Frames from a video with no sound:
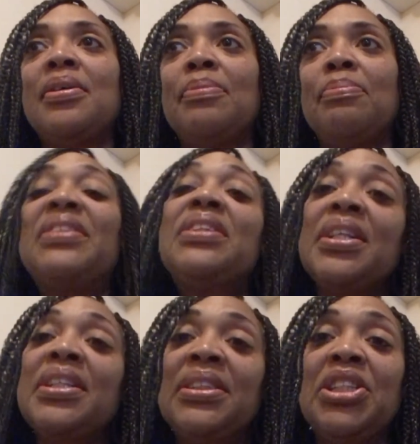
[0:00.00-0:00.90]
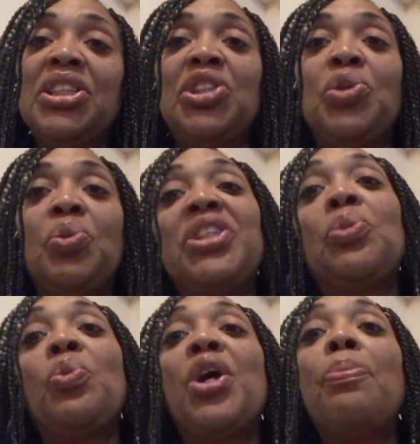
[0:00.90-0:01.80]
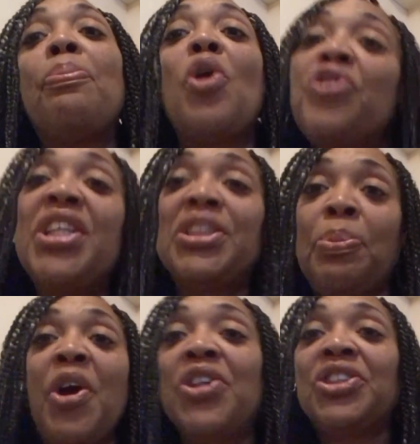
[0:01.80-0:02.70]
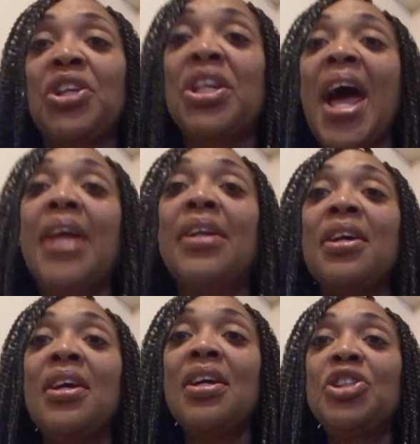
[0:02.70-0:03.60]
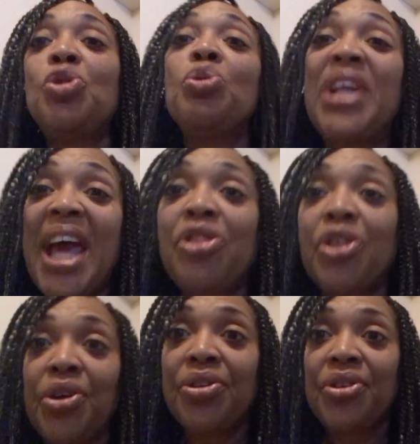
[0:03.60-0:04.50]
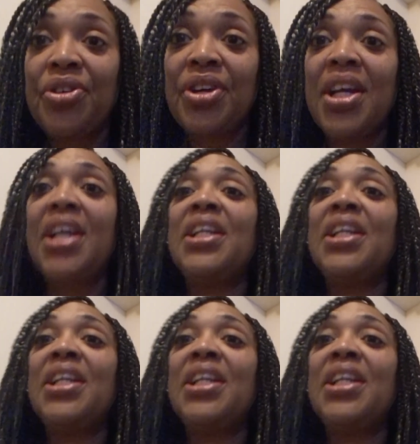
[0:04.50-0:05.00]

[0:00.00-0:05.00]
my son is in a situation where both of his parents are not together. Right. And